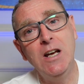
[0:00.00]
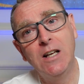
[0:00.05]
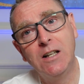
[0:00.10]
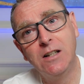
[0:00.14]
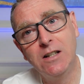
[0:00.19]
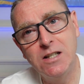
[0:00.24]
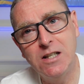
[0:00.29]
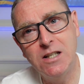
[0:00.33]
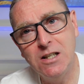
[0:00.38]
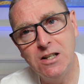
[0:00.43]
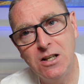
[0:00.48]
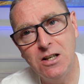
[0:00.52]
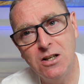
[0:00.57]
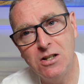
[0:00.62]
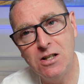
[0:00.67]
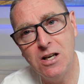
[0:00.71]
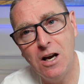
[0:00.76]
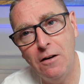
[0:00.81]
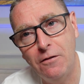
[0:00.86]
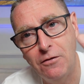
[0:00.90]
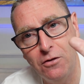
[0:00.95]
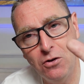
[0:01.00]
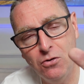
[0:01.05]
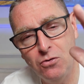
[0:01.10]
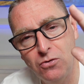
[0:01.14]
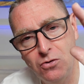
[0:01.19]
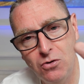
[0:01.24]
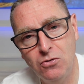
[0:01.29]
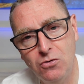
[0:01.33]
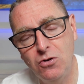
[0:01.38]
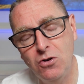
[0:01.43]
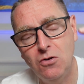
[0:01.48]
Listen to yourself. You
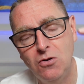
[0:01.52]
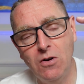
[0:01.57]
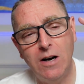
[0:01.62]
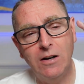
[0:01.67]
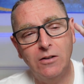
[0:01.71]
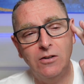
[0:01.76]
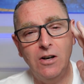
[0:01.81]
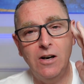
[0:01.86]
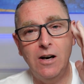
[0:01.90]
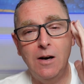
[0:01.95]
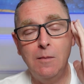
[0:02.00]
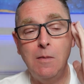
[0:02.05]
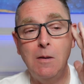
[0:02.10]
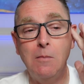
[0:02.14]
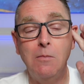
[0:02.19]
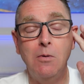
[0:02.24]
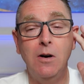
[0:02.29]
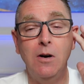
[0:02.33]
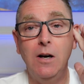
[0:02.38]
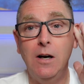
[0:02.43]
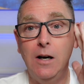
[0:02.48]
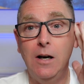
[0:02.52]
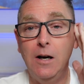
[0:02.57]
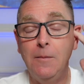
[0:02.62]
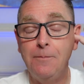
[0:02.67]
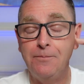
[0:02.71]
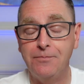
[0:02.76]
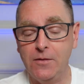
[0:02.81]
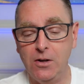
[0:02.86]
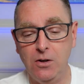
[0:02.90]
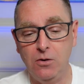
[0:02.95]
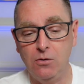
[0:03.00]
do you out there. I remember,
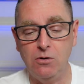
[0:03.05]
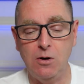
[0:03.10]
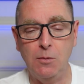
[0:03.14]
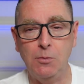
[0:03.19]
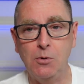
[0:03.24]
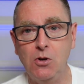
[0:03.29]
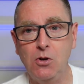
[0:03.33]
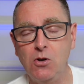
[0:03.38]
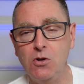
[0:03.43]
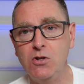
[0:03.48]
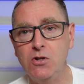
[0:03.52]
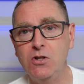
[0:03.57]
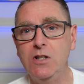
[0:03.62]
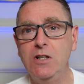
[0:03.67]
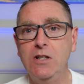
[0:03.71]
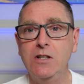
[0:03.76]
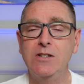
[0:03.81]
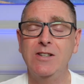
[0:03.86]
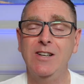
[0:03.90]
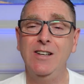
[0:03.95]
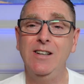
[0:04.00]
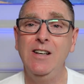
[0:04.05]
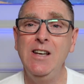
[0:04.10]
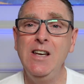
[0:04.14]
cryptocurrency is,